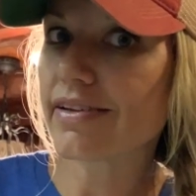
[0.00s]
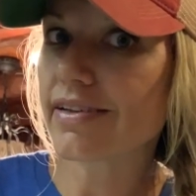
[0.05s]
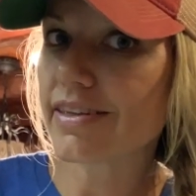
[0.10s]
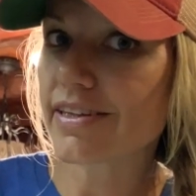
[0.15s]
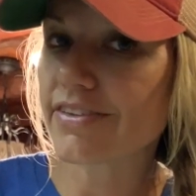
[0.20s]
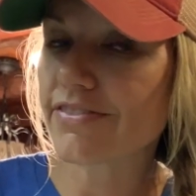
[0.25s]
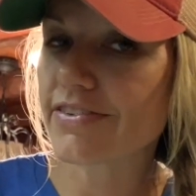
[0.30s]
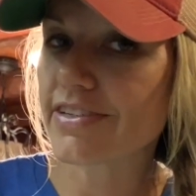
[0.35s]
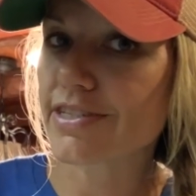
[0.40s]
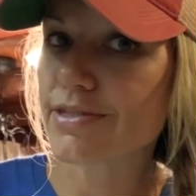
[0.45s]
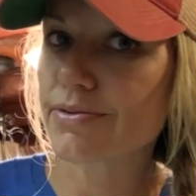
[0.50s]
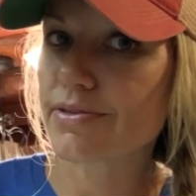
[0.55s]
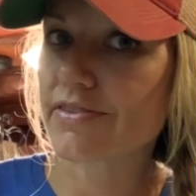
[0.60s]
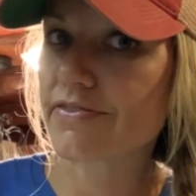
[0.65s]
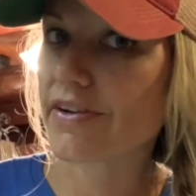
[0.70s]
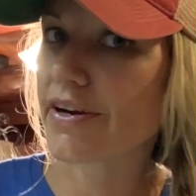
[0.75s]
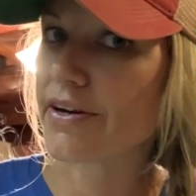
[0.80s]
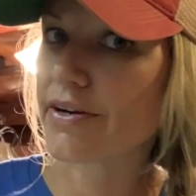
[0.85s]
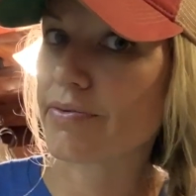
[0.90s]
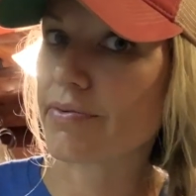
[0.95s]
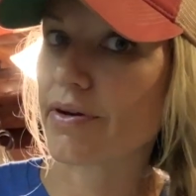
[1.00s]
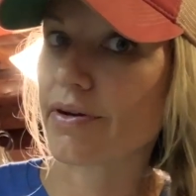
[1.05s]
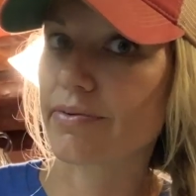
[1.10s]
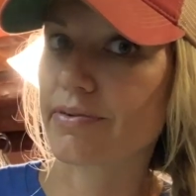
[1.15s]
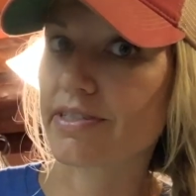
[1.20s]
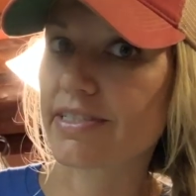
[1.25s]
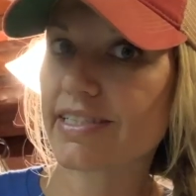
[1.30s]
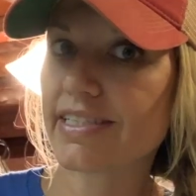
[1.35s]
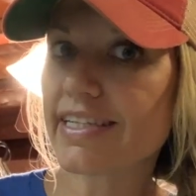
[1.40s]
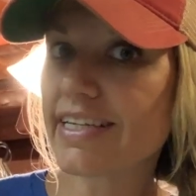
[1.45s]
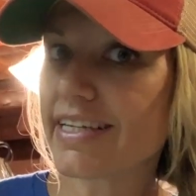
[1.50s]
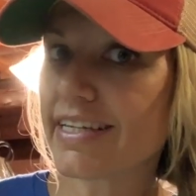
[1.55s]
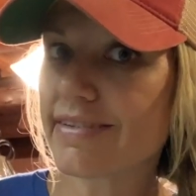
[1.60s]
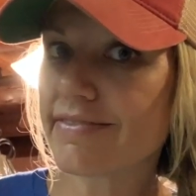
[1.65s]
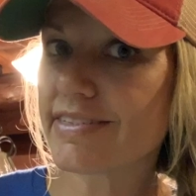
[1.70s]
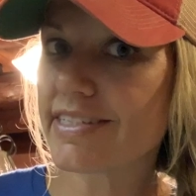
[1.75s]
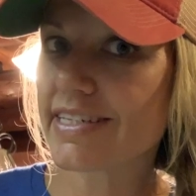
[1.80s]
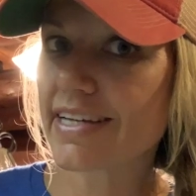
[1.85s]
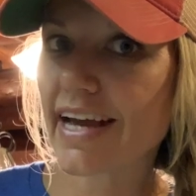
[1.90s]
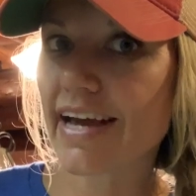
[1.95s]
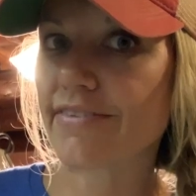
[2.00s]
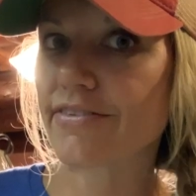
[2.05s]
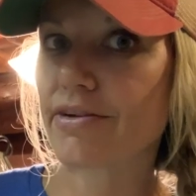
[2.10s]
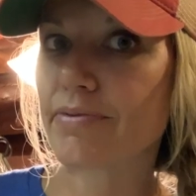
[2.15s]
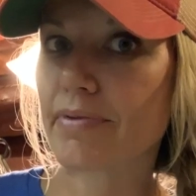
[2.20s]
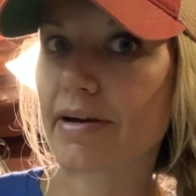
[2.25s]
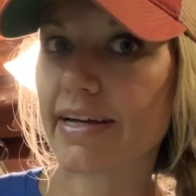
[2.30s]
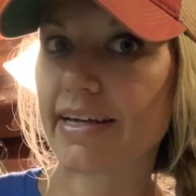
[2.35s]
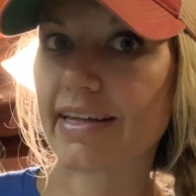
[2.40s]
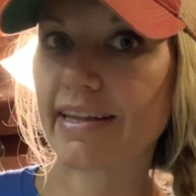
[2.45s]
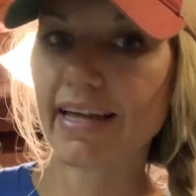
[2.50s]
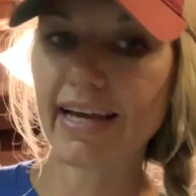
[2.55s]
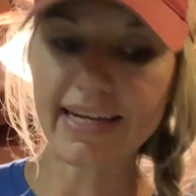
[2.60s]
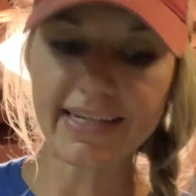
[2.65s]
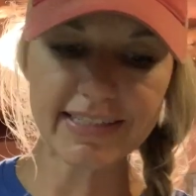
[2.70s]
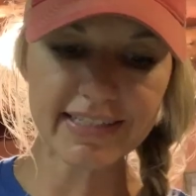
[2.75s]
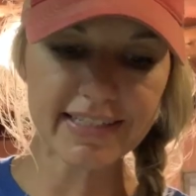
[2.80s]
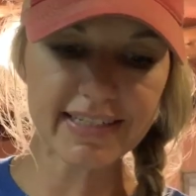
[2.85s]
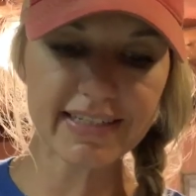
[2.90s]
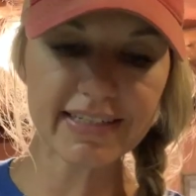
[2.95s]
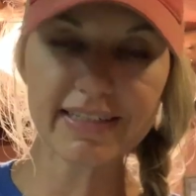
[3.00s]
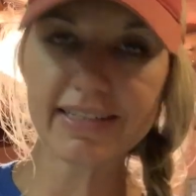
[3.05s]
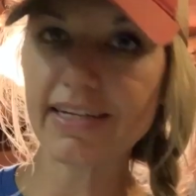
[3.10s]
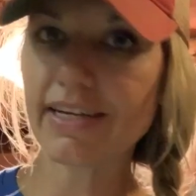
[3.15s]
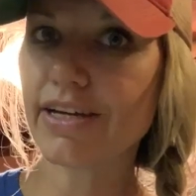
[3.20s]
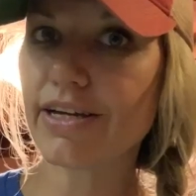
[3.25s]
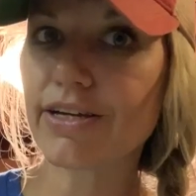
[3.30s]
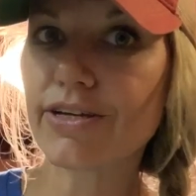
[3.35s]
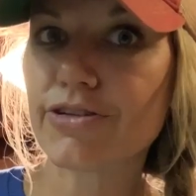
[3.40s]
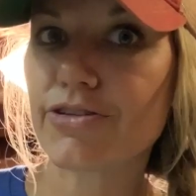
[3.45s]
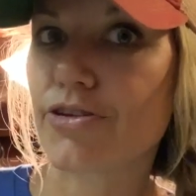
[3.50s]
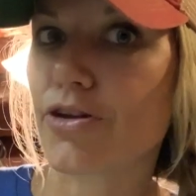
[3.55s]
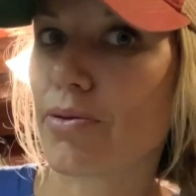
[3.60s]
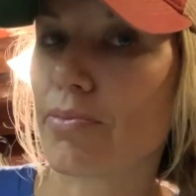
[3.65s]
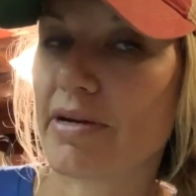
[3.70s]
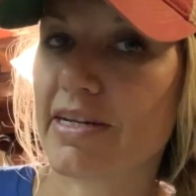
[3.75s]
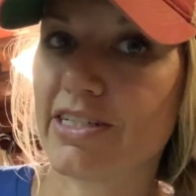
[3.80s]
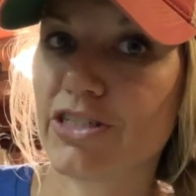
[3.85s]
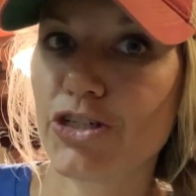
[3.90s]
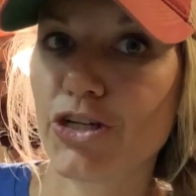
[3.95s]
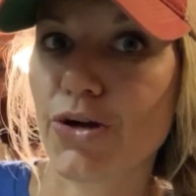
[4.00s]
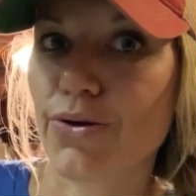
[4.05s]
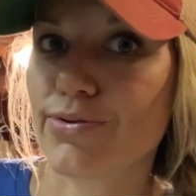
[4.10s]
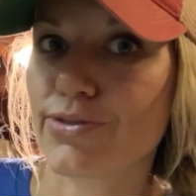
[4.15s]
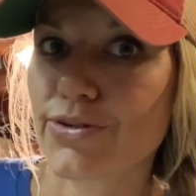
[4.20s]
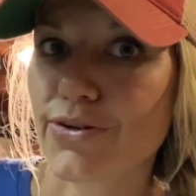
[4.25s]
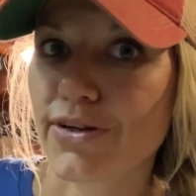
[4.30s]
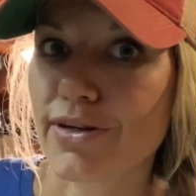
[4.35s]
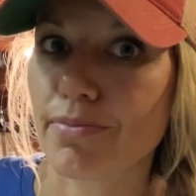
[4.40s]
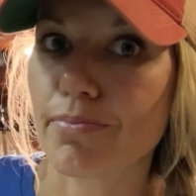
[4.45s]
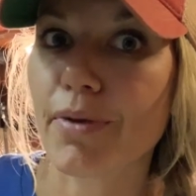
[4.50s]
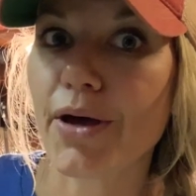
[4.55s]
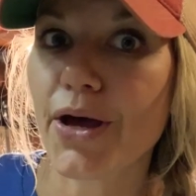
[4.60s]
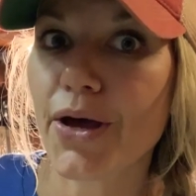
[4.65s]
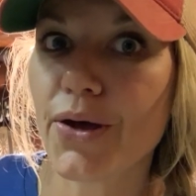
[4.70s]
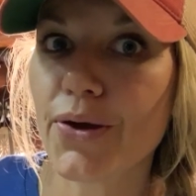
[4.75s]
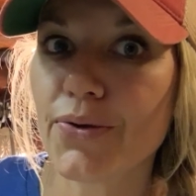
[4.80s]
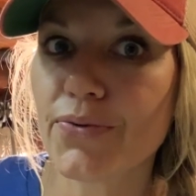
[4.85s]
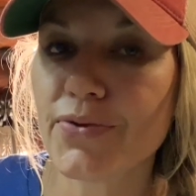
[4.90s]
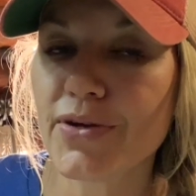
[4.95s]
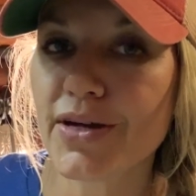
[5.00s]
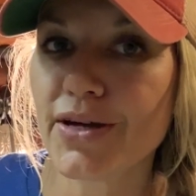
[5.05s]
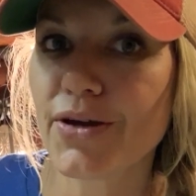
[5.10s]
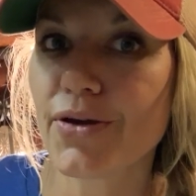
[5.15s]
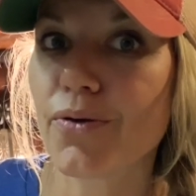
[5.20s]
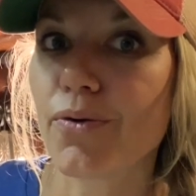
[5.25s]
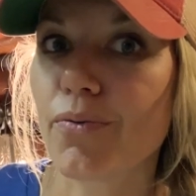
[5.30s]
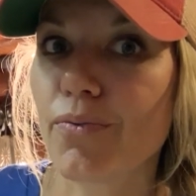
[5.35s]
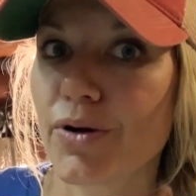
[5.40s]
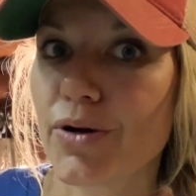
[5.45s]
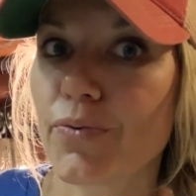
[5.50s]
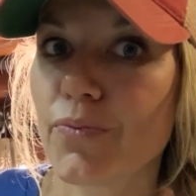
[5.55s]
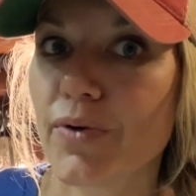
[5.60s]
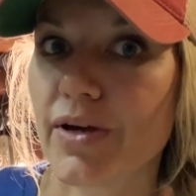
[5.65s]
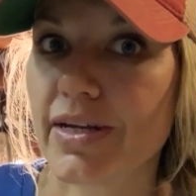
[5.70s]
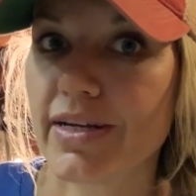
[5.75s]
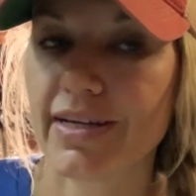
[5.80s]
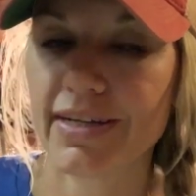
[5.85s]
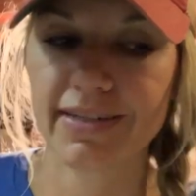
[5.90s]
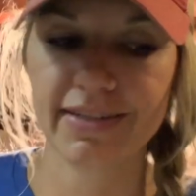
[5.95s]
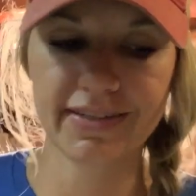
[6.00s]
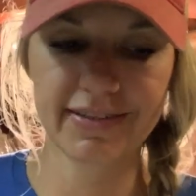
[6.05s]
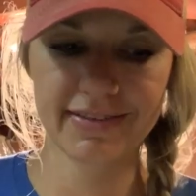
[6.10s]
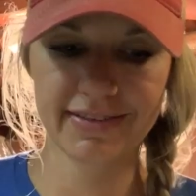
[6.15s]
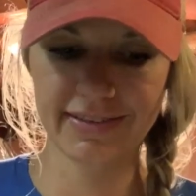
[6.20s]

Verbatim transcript: The fish was very well received. Everybody liked it. Nobody choked on a bone. We're winning.